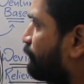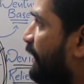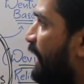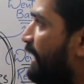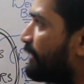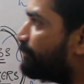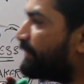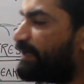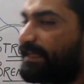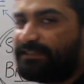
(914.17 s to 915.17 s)
the
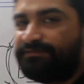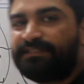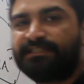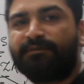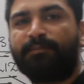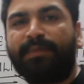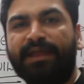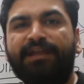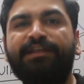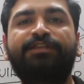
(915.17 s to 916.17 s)
RPDs which are
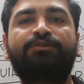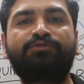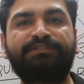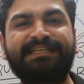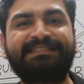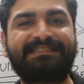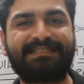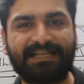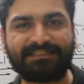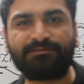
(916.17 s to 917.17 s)
made using
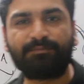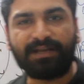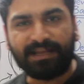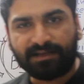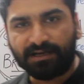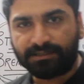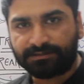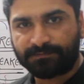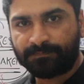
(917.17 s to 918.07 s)
stress breakers